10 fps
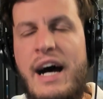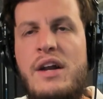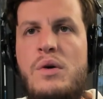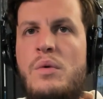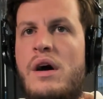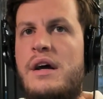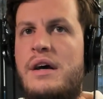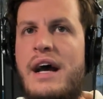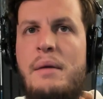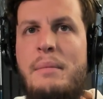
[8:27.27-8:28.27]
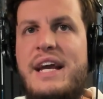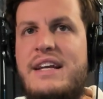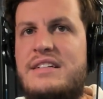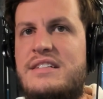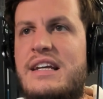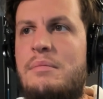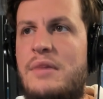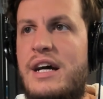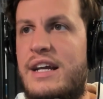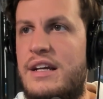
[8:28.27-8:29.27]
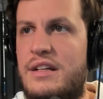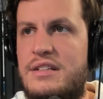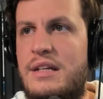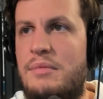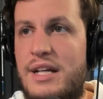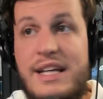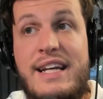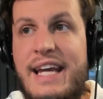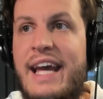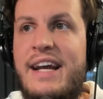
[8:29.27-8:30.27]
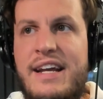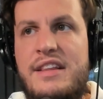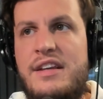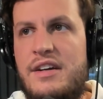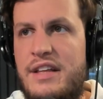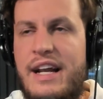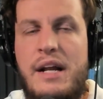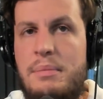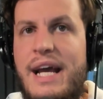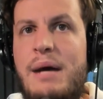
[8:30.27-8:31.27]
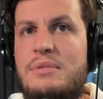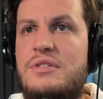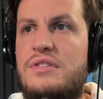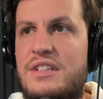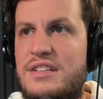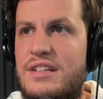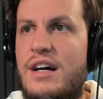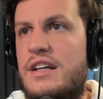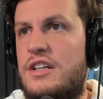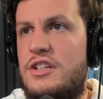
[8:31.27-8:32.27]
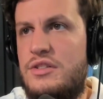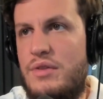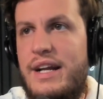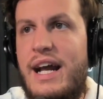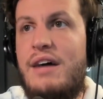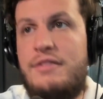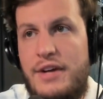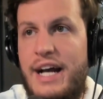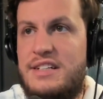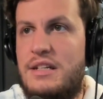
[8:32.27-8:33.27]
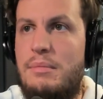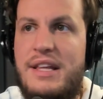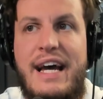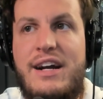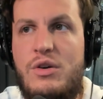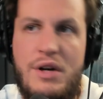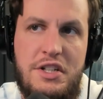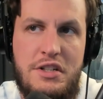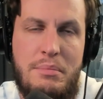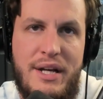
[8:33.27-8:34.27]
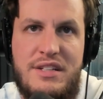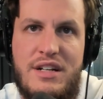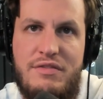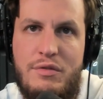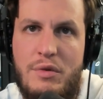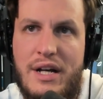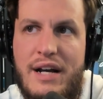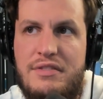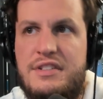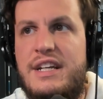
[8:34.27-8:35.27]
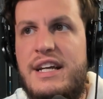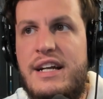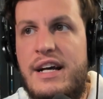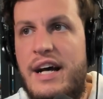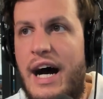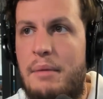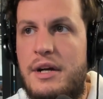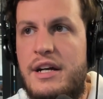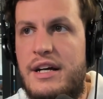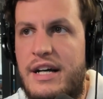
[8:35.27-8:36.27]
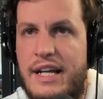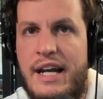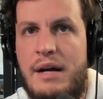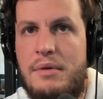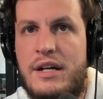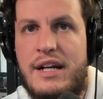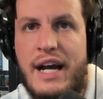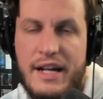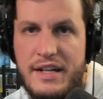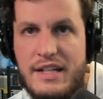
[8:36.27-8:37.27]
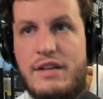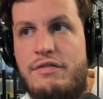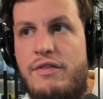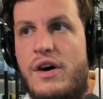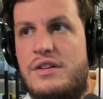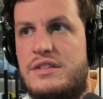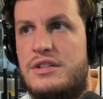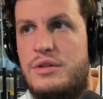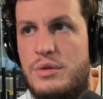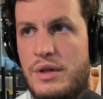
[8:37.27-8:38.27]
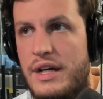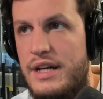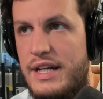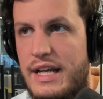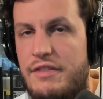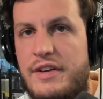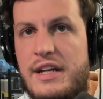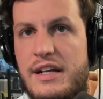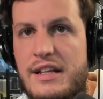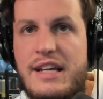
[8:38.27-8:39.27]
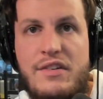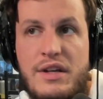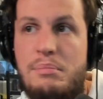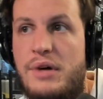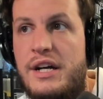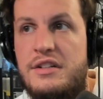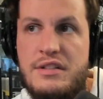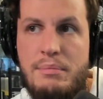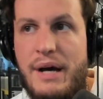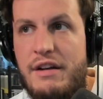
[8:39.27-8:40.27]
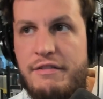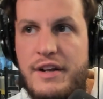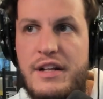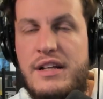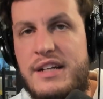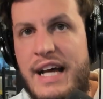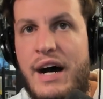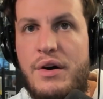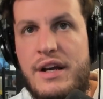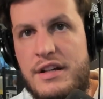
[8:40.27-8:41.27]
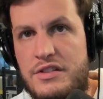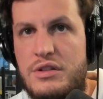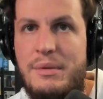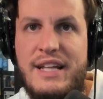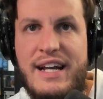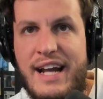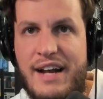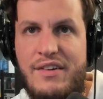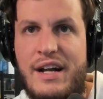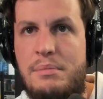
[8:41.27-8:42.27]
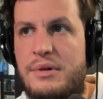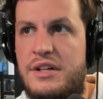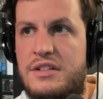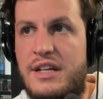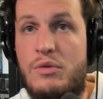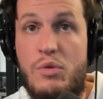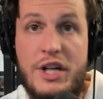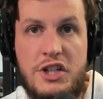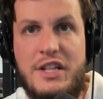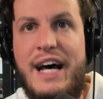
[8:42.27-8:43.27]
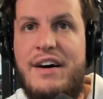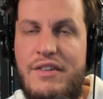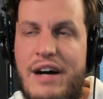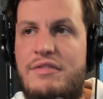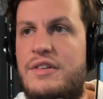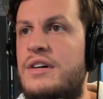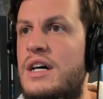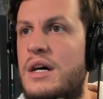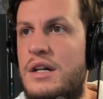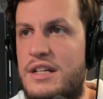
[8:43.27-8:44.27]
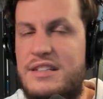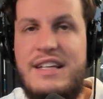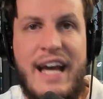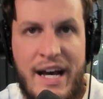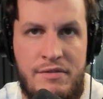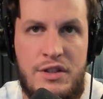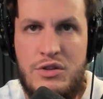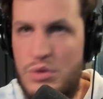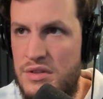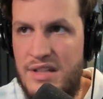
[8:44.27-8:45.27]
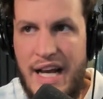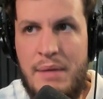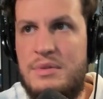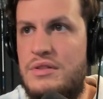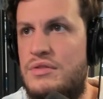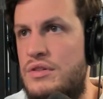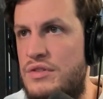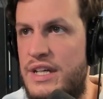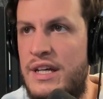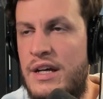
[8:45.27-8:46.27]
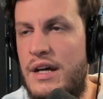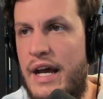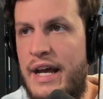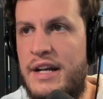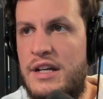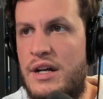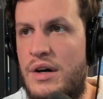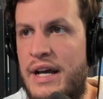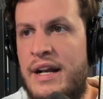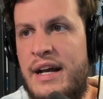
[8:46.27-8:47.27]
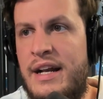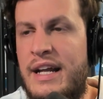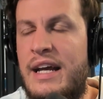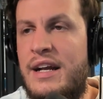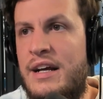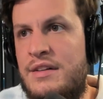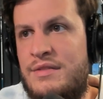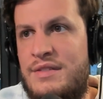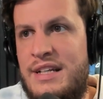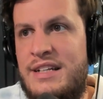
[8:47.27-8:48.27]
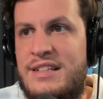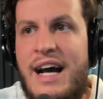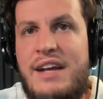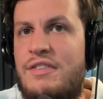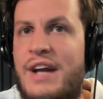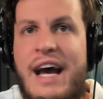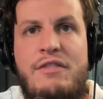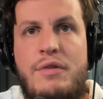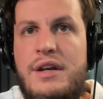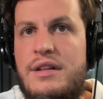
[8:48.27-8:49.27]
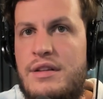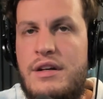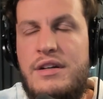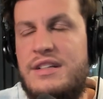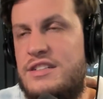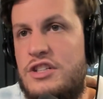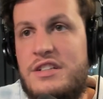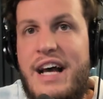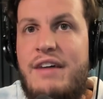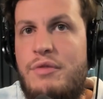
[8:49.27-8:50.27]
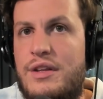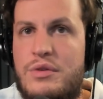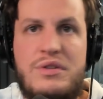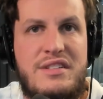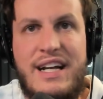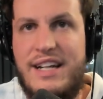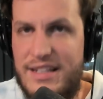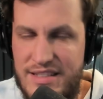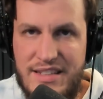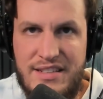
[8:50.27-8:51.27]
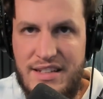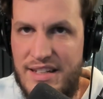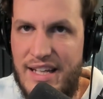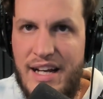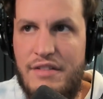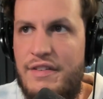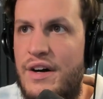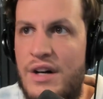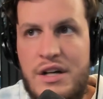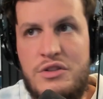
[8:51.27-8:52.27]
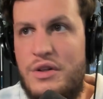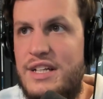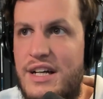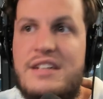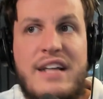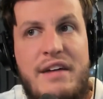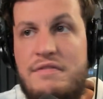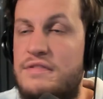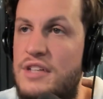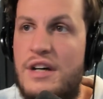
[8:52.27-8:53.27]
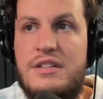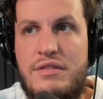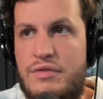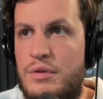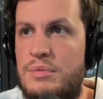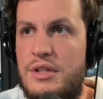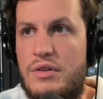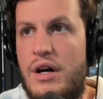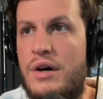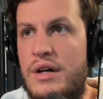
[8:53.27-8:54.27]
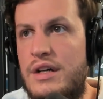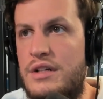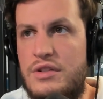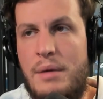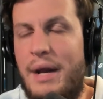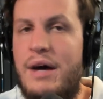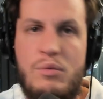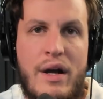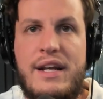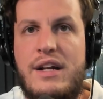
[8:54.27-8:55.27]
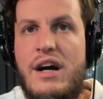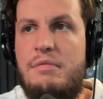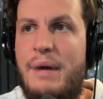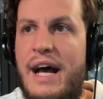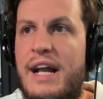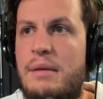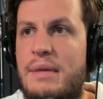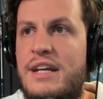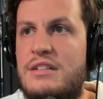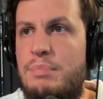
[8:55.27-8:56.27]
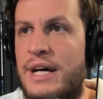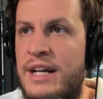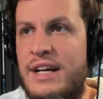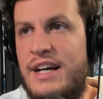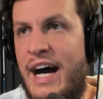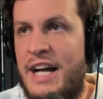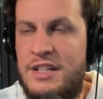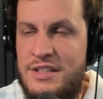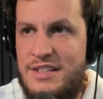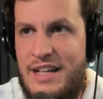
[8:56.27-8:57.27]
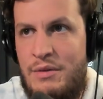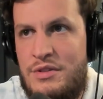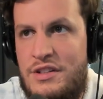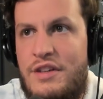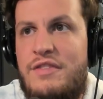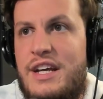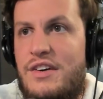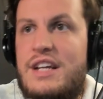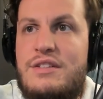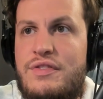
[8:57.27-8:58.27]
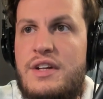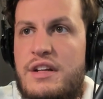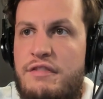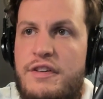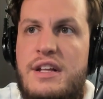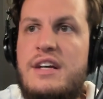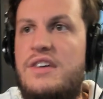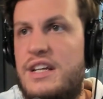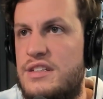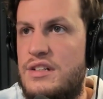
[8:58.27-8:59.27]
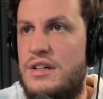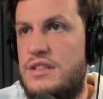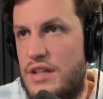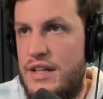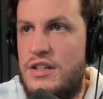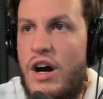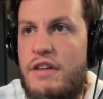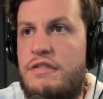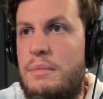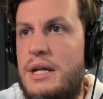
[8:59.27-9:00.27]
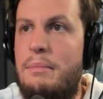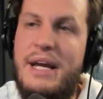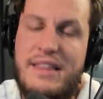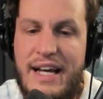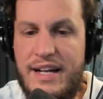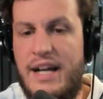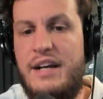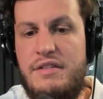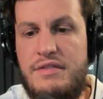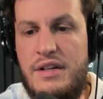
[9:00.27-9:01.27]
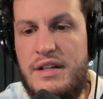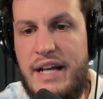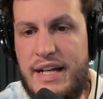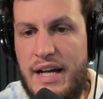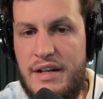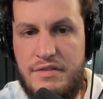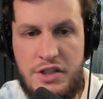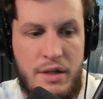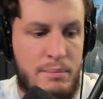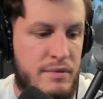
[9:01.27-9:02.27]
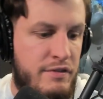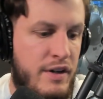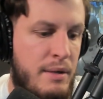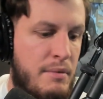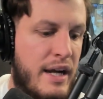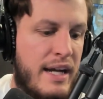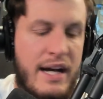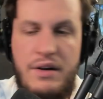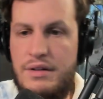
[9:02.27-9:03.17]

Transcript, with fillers: I don't want to make it seem like seem like he can't get there. That I'd be absolutely stunned. It's just right now, if you're asking me that question based off of what I've seen, I'm gonna again, I'm gonna kind of default to giving the elite players the benefit of the doubt and assuming that not a lot of players can reach that level. Does he have the tools? Absolutely. And you know, and and again, he's not even halfway or he's just halfway through his second season in the NFL. So he does have tons of room to grow. So I'm not writing it off by any means, but I just I reserve the elites for for the elites. So it's it's hard for me to make that kind of that kind of jump for him right now.